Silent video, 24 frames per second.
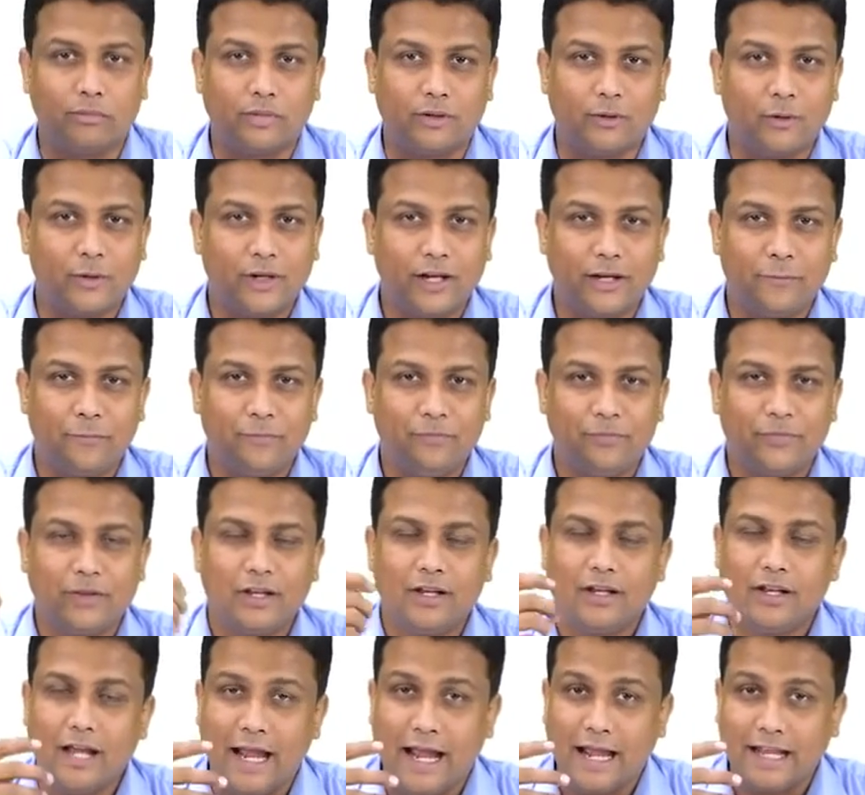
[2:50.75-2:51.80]
okay,
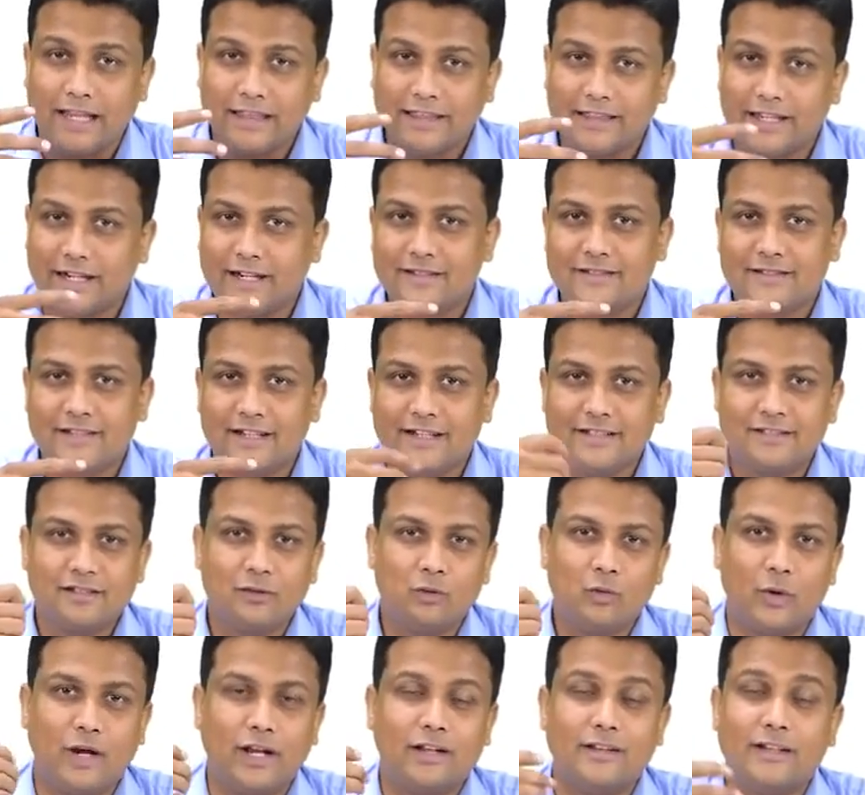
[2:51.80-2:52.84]
and that is the
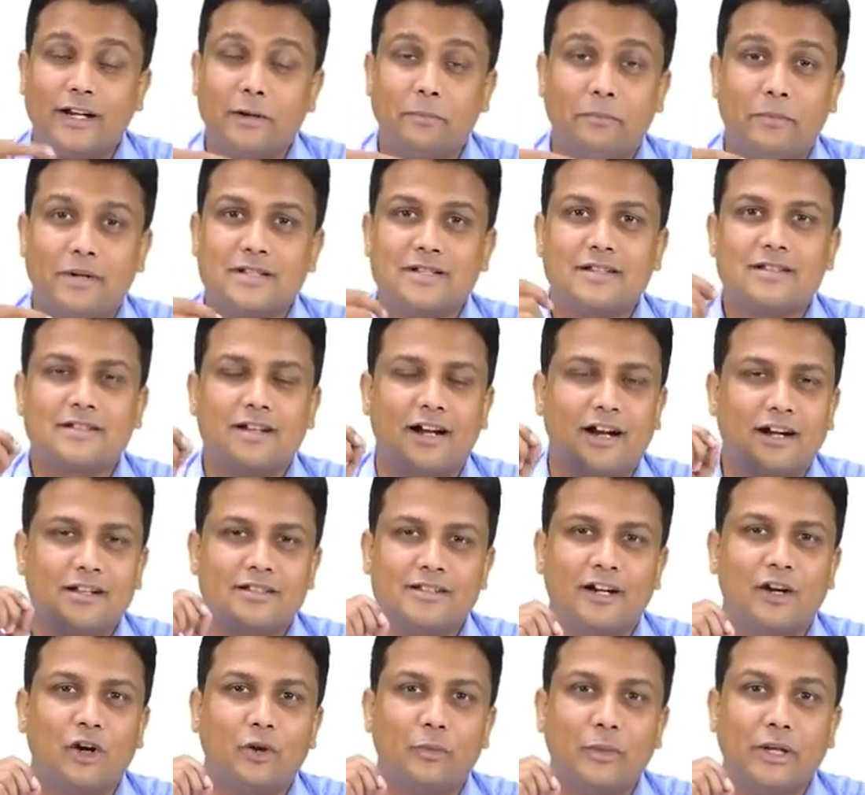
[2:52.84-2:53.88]
reason why that muscles are
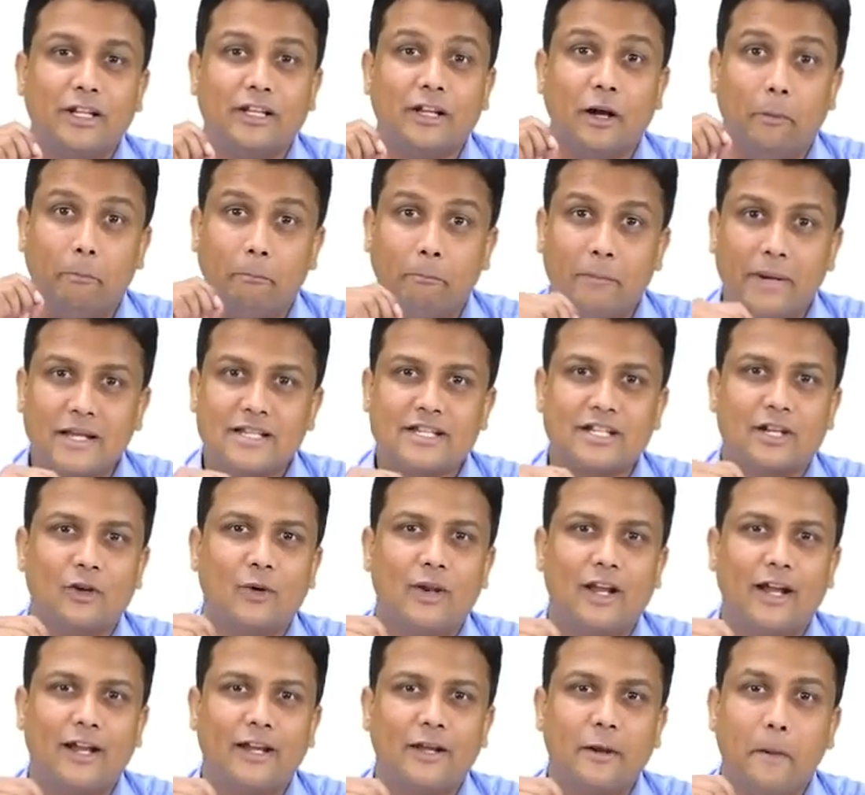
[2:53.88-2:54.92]
said to be the
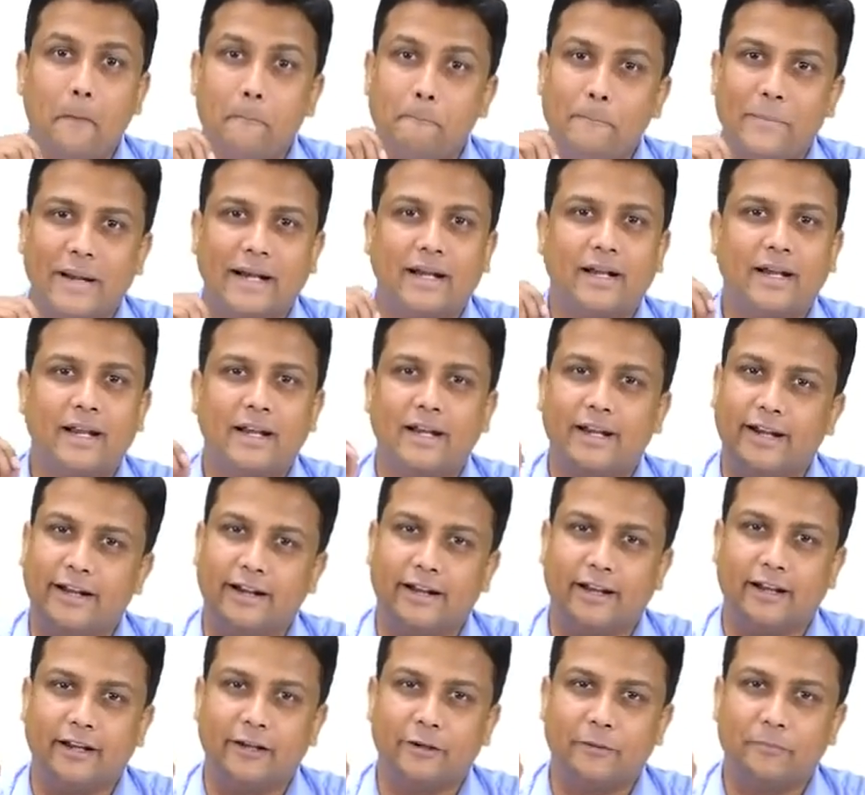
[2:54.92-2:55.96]
musculi
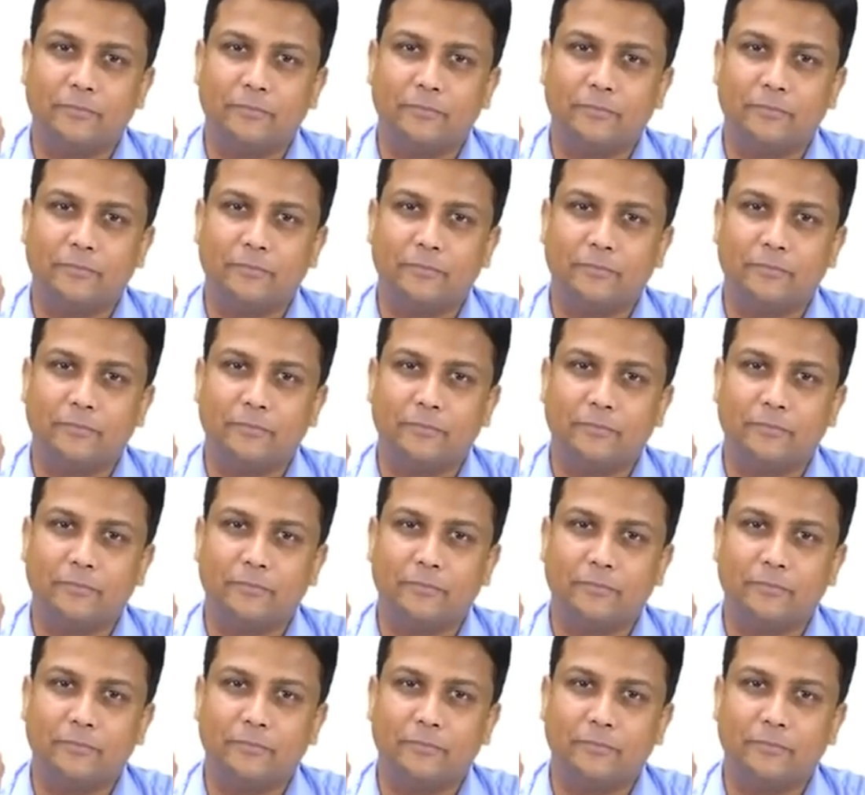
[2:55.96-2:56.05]
pectinati